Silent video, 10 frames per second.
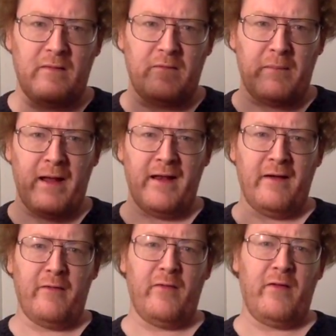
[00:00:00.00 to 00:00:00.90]

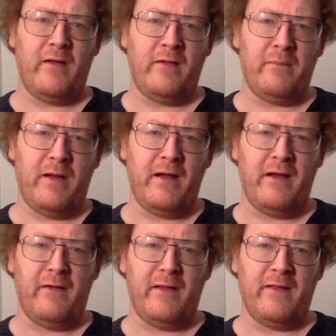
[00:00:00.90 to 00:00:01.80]
pioneering the
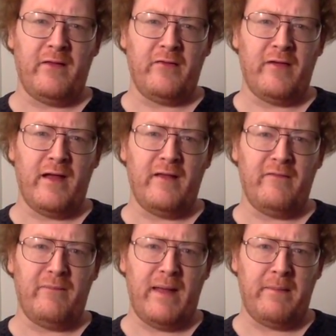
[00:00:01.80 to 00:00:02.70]
pioneering the design
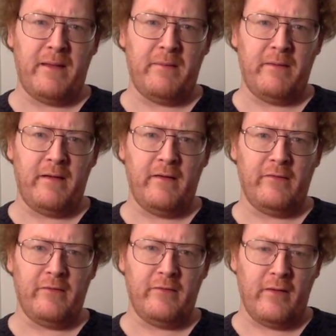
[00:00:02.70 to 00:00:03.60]
of Batman
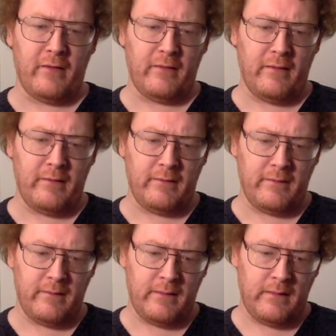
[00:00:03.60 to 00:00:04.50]
Begins and Dark Knight.
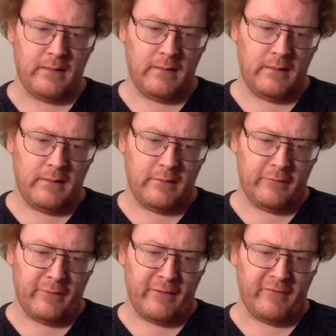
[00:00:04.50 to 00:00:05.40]

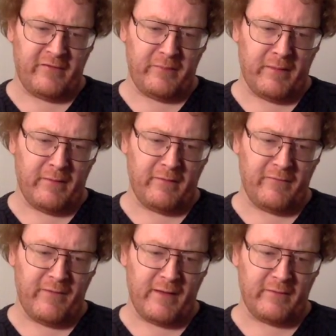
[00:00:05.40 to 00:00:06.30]
300 Spartans,
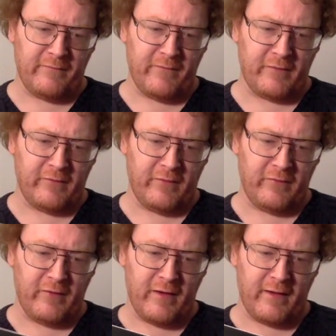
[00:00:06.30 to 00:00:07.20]
Fact or Fiction, The
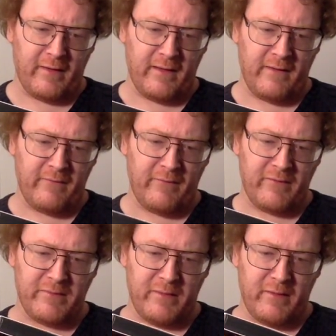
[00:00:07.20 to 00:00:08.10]
Shocking Life of a
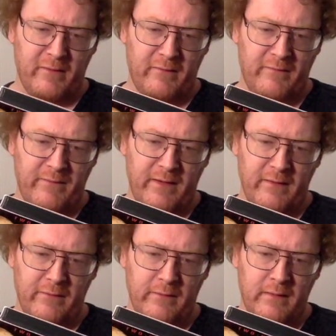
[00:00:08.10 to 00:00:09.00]
Spartan Revealed,